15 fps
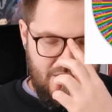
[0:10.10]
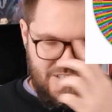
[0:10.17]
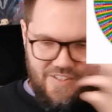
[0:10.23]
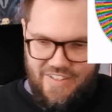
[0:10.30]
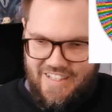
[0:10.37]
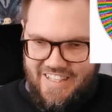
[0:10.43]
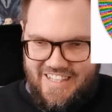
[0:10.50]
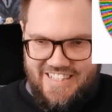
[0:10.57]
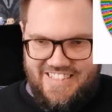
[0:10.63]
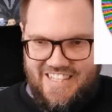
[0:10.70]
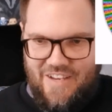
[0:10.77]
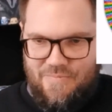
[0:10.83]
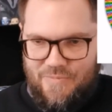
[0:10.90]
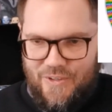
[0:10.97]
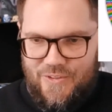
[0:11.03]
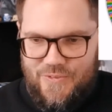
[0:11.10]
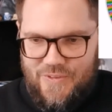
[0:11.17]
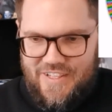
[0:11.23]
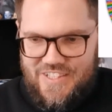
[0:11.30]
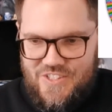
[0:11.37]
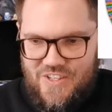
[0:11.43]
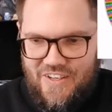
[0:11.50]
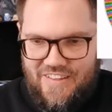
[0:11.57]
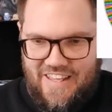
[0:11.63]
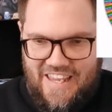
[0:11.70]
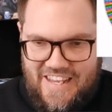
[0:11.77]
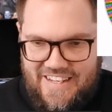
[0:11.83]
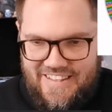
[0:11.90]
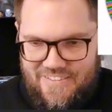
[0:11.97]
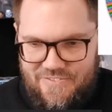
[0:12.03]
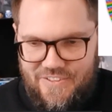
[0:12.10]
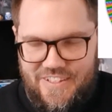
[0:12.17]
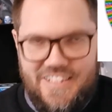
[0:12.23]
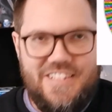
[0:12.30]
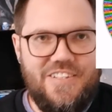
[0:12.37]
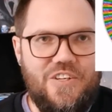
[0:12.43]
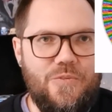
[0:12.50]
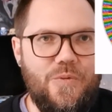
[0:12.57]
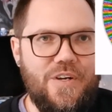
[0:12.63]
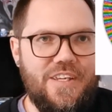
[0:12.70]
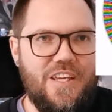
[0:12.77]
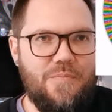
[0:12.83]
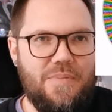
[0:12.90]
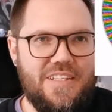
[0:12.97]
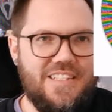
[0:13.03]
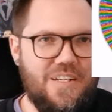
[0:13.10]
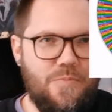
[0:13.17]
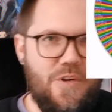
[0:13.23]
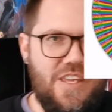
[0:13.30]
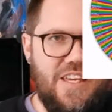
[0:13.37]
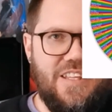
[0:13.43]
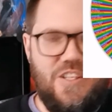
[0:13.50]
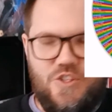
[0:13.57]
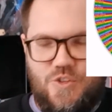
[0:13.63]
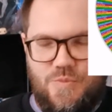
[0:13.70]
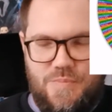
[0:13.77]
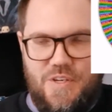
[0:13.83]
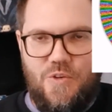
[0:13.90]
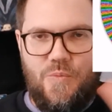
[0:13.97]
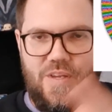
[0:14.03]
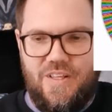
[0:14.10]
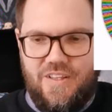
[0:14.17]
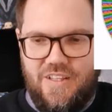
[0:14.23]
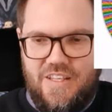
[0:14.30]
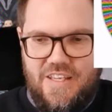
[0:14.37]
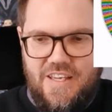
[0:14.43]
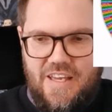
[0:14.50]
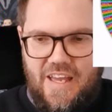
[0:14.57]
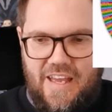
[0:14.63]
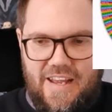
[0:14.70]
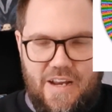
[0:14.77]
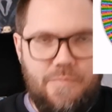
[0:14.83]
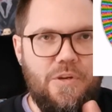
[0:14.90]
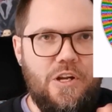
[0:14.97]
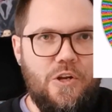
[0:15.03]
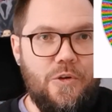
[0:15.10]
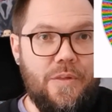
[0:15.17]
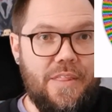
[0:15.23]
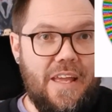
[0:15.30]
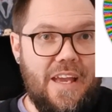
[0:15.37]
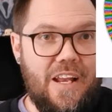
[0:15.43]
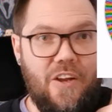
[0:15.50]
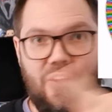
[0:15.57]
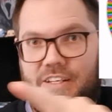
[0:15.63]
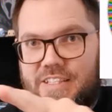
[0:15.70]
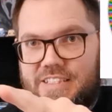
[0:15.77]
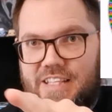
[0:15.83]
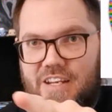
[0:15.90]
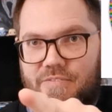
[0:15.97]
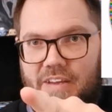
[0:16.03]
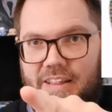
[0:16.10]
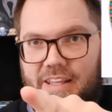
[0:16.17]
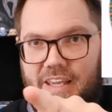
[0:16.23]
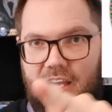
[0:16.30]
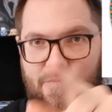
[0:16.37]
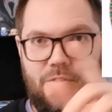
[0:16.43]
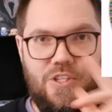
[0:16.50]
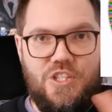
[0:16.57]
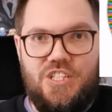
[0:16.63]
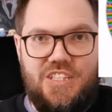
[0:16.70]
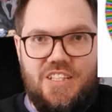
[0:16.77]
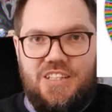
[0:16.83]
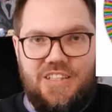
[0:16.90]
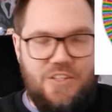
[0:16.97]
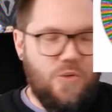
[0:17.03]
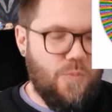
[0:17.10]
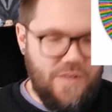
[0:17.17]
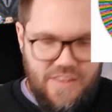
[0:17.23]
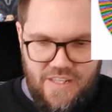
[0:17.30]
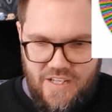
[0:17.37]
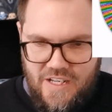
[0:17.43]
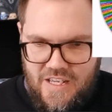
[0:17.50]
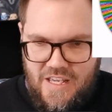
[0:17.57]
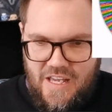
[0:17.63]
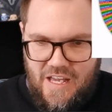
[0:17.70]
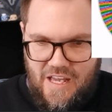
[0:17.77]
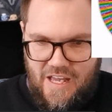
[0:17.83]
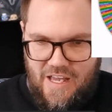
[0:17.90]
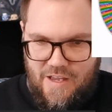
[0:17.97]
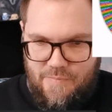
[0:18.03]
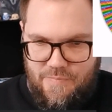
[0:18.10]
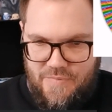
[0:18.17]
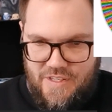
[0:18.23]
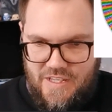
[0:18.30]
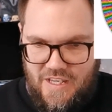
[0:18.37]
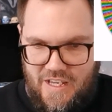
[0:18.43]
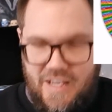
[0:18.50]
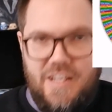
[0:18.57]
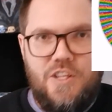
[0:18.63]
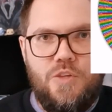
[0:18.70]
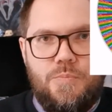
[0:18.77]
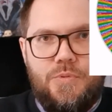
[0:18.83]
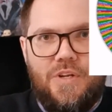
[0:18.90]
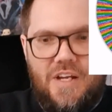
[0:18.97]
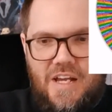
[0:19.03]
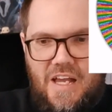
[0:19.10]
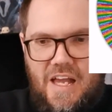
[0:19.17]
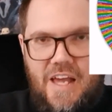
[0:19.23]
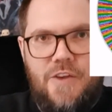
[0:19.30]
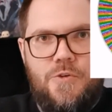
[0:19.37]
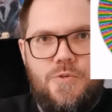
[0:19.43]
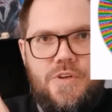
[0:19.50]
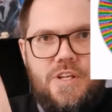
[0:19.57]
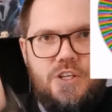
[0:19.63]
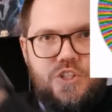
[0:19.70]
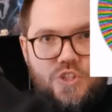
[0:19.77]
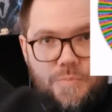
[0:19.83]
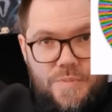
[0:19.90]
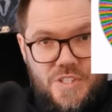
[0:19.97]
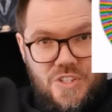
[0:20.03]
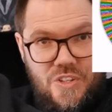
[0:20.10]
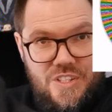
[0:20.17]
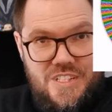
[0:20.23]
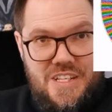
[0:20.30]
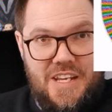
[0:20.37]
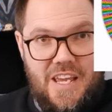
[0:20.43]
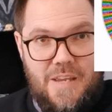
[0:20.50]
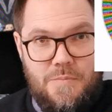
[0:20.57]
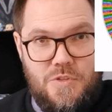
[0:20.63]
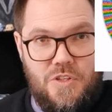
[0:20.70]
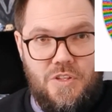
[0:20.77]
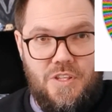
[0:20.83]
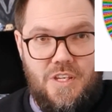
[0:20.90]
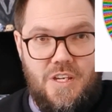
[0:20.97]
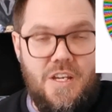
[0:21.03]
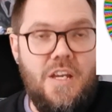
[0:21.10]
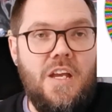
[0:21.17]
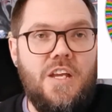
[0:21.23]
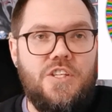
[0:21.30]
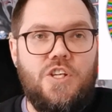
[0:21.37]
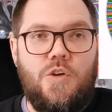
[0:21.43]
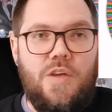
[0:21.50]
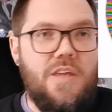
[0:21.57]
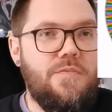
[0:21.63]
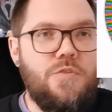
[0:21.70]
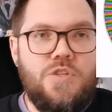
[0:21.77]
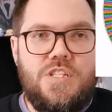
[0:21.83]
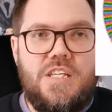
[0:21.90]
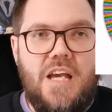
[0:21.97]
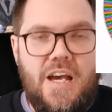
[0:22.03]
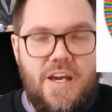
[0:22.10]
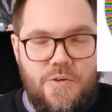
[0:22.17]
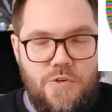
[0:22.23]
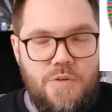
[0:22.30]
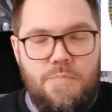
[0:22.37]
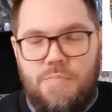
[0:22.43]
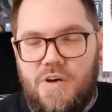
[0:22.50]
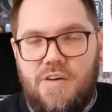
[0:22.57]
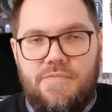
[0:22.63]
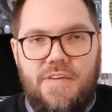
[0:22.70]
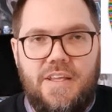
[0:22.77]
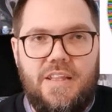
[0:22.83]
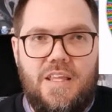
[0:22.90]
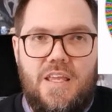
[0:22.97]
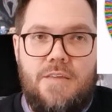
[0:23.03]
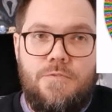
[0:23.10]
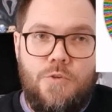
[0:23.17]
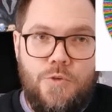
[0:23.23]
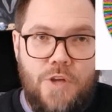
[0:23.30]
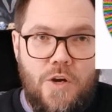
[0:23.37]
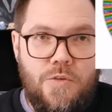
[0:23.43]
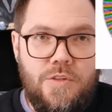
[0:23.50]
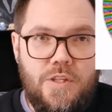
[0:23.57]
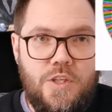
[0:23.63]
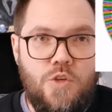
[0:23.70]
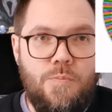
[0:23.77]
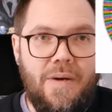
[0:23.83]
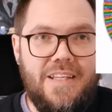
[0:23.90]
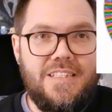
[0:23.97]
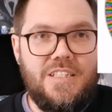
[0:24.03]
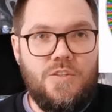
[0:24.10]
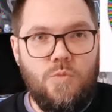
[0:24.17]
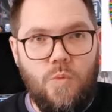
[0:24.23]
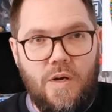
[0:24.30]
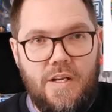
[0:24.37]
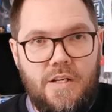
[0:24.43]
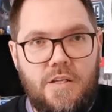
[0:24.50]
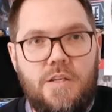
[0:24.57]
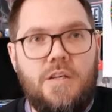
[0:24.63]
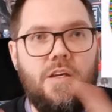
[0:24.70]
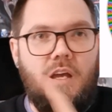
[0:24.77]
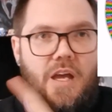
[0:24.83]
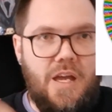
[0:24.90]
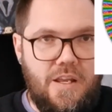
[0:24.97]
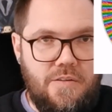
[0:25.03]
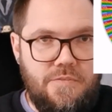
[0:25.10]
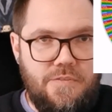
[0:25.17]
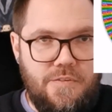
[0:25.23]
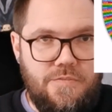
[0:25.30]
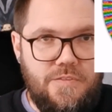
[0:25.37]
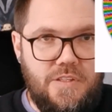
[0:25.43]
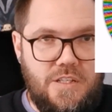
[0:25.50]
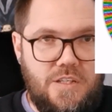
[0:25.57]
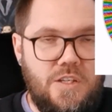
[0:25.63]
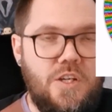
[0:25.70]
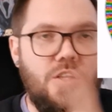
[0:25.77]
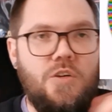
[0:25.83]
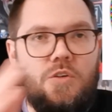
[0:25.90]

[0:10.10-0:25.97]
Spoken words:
So guys, I'm not quite sure how the editing for this is going to work yet, but somewhere here there should be a wheel, and I'm going to look there a lot instead of at the camera. Just deal with it. I need to put 100 superstars' names on here. So if you see 100, perfect. If you don't, then you might see 1 and 50.